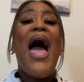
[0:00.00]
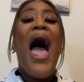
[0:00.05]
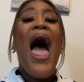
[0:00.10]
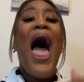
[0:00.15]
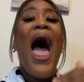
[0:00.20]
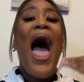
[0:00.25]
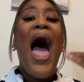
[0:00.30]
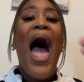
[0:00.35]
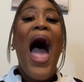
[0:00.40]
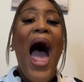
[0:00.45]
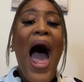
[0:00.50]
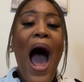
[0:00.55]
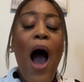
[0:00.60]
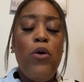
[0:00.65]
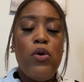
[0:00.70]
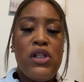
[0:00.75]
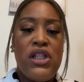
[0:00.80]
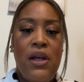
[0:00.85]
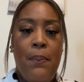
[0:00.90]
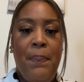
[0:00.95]

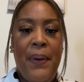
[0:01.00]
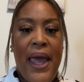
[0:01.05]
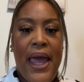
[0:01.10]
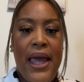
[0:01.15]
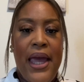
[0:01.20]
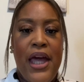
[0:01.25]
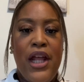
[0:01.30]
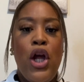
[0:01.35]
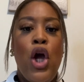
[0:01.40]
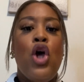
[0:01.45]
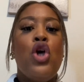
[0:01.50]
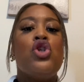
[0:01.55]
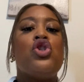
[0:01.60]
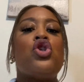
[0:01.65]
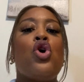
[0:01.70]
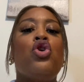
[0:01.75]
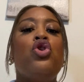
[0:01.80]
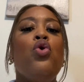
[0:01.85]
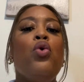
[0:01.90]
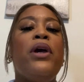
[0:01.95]
how to pay it
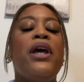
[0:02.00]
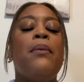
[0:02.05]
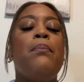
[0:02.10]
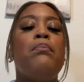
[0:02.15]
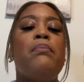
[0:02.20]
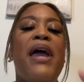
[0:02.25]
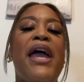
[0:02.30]
so you can